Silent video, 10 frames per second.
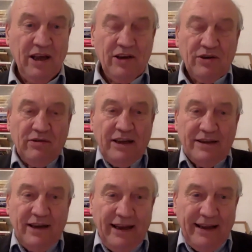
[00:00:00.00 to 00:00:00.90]
So, that's
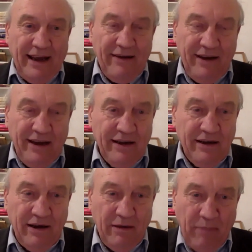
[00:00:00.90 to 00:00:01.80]
like carrying
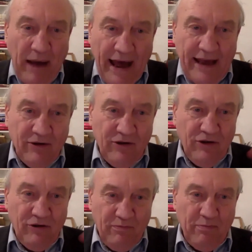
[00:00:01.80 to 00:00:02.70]
a, a bag on
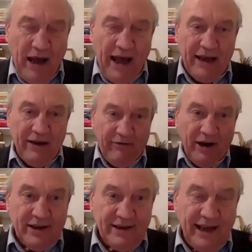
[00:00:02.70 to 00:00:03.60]
your back, a
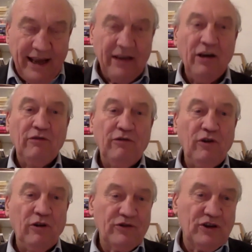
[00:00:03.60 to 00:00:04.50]
rucksack full
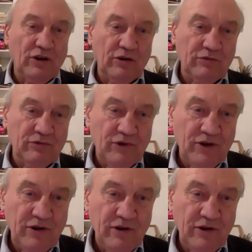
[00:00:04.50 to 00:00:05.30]
of stones.